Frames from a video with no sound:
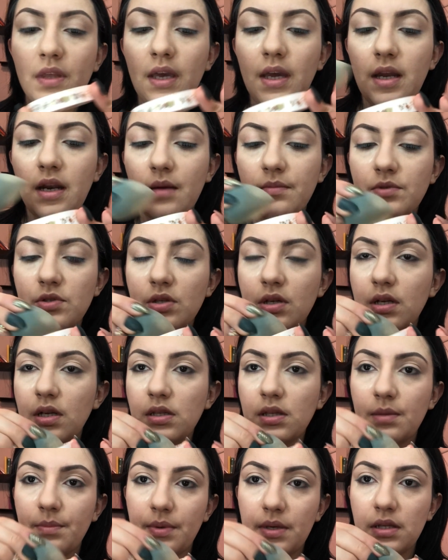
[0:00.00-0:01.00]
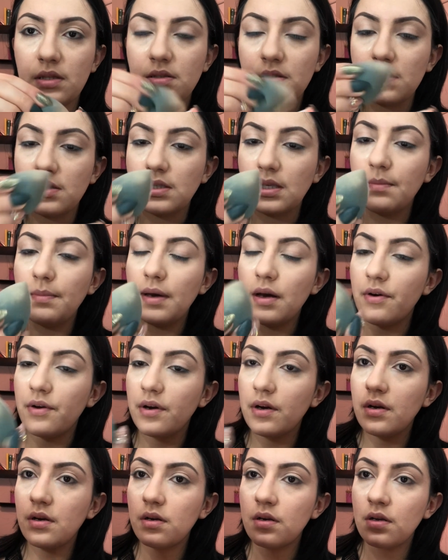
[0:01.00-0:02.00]
and I'm just gonna dip it into the same
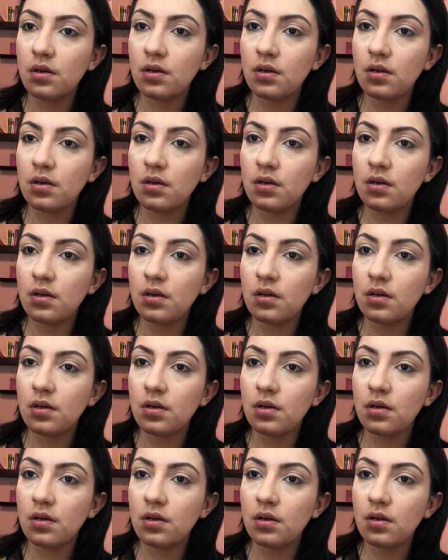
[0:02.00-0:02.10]
powder,